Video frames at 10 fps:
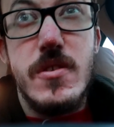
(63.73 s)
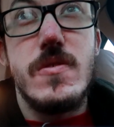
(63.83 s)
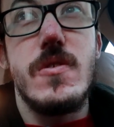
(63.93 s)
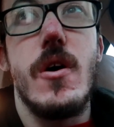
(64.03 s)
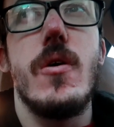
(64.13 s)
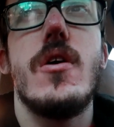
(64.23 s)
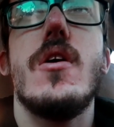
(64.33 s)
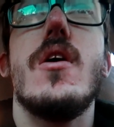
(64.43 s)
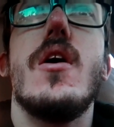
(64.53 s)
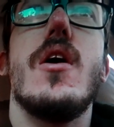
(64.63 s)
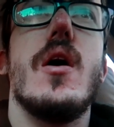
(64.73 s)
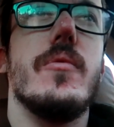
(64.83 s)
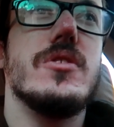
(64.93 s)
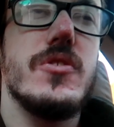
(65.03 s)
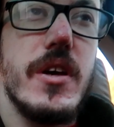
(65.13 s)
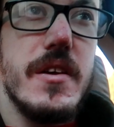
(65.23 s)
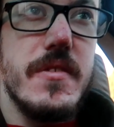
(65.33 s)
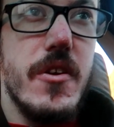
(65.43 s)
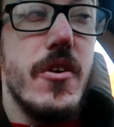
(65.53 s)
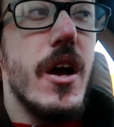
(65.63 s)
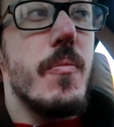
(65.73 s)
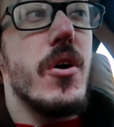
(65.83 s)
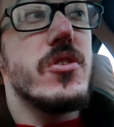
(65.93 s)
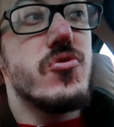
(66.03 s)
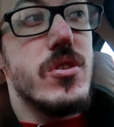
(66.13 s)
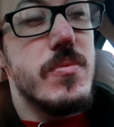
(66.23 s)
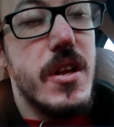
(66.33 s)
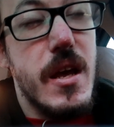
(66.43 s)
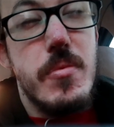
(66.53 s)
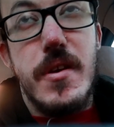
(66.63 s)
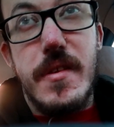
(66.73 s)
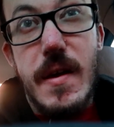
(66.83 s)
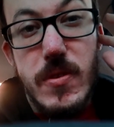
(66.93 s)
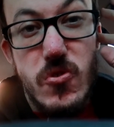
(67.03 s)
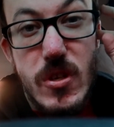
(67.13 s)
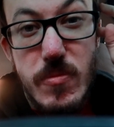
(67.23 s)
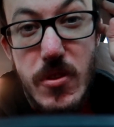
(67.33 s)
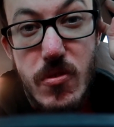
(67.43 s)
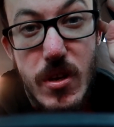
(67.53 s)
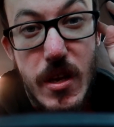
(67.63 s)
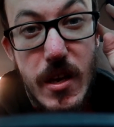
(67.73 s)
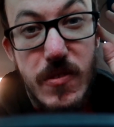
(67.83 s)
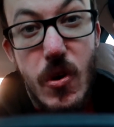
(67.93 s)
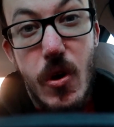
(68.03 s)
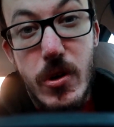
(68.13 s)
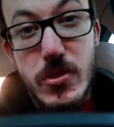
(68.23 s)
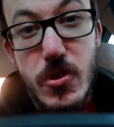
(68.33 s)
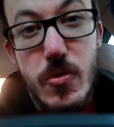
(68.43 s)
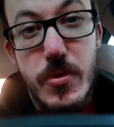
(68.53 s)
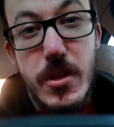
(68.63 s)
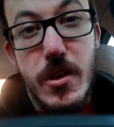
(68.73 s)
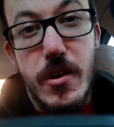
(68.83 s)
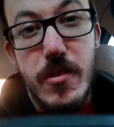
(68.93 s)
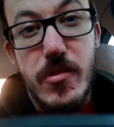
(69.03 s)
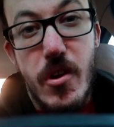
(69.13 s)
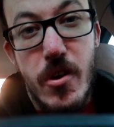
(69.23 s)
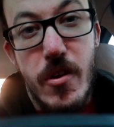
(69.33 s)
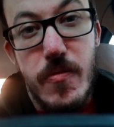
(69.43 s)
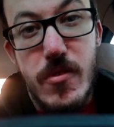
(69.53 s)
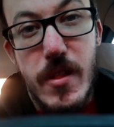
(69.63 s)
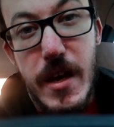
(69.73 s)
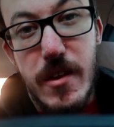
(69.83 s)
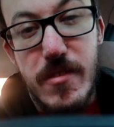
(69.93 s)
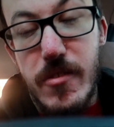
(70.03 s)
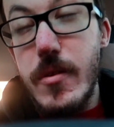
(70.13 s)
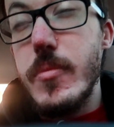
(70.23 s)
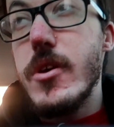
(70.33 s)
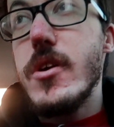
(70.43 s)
So, I'm gonna see you guys later. I'm gonna stream today because I haven't streamed in 3 days, also because of the lack of sleep.